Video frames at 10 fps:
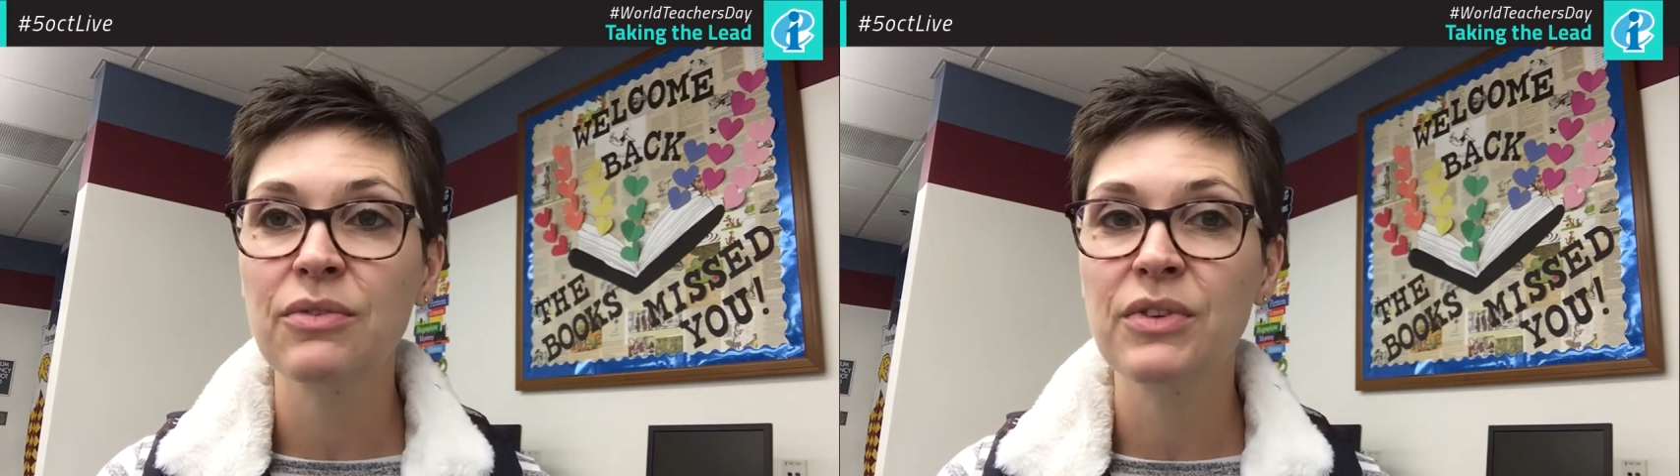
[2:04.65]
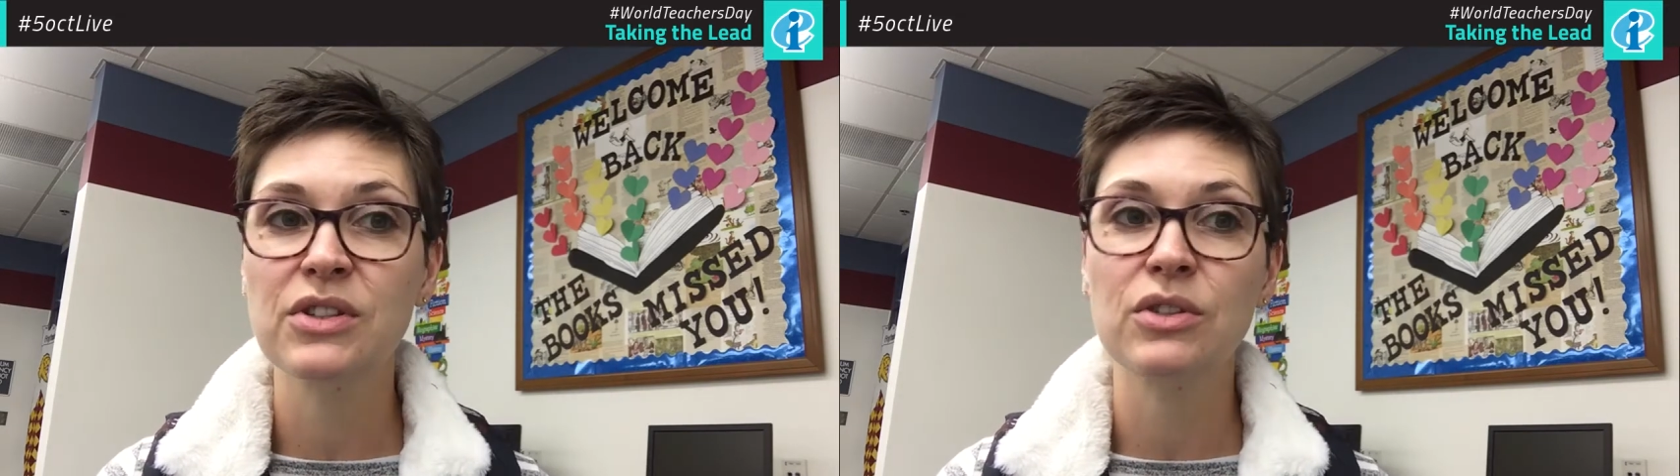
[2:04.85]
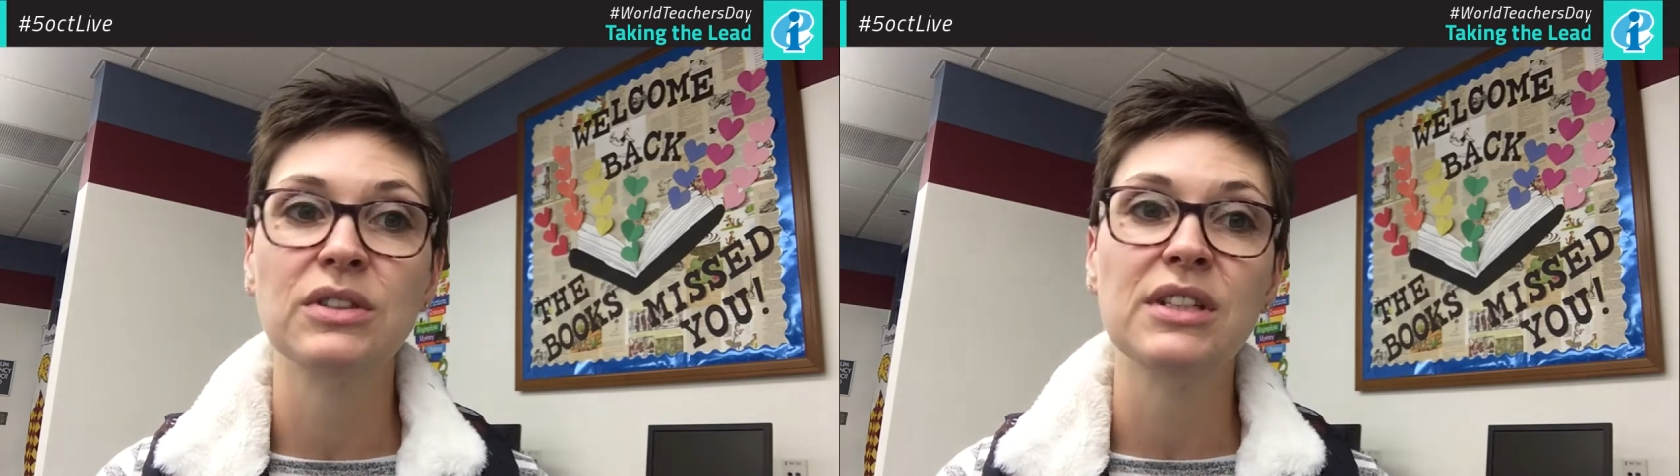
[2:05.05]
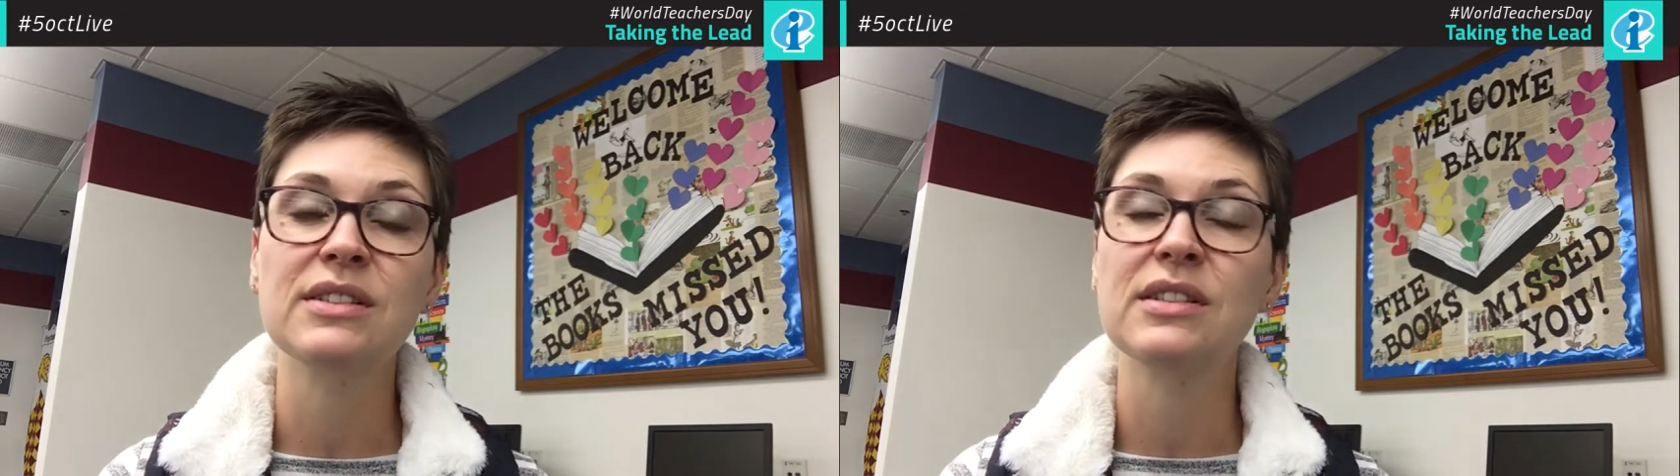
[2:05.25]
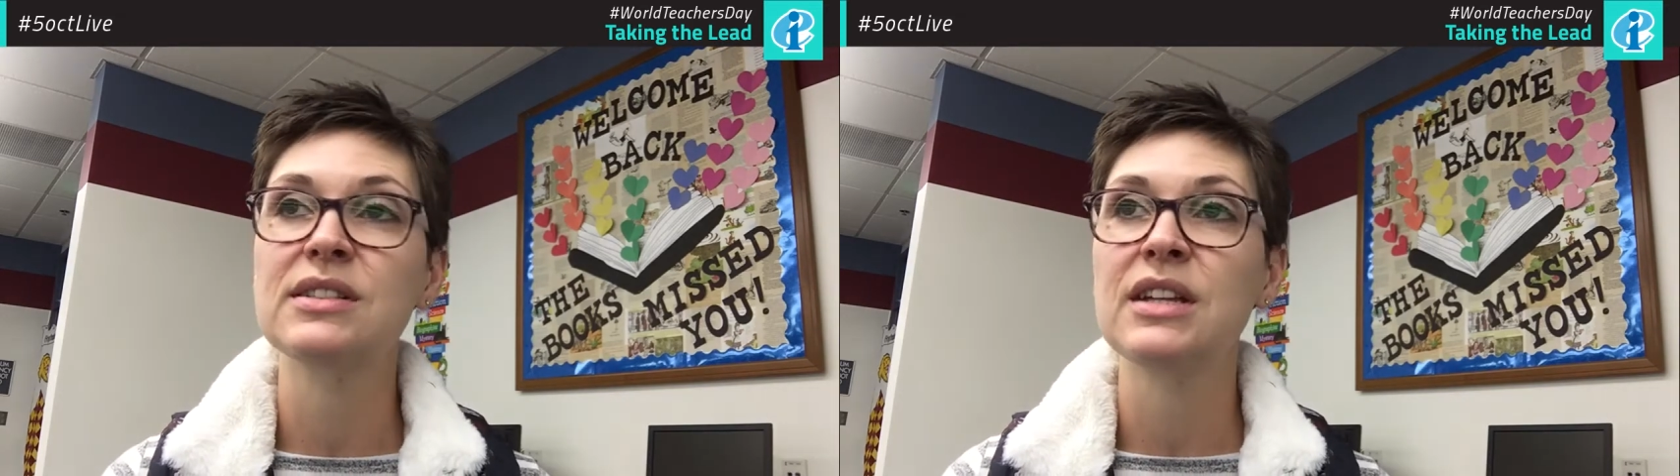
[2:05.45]
Physical
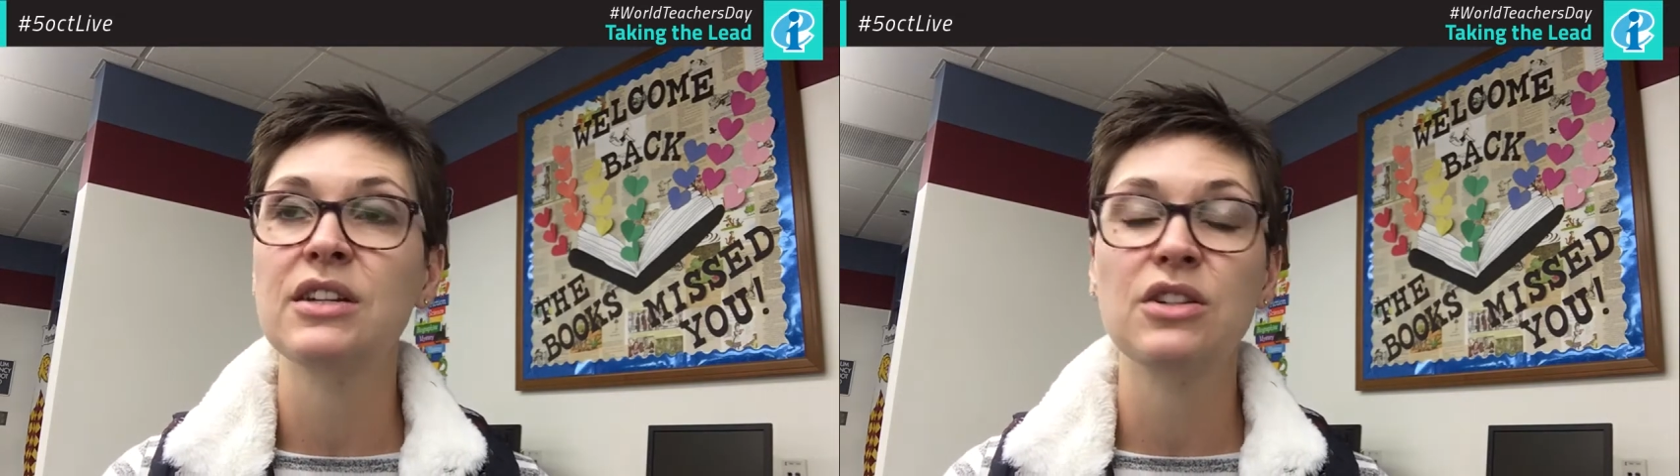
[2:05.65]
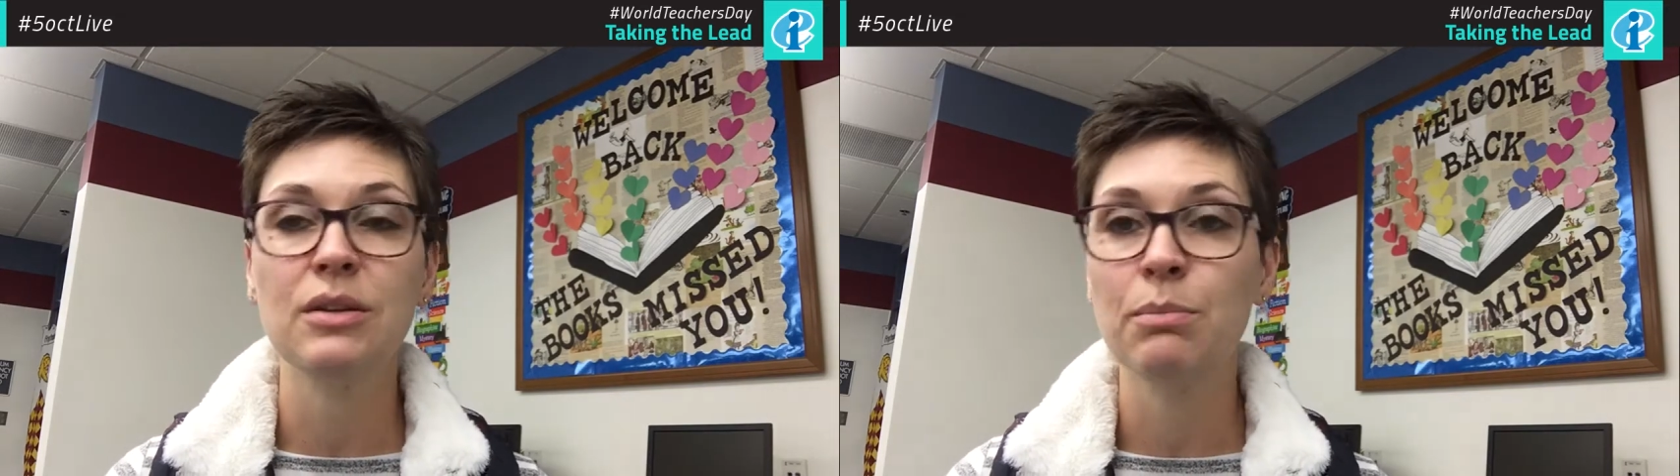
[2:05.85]
distancing to the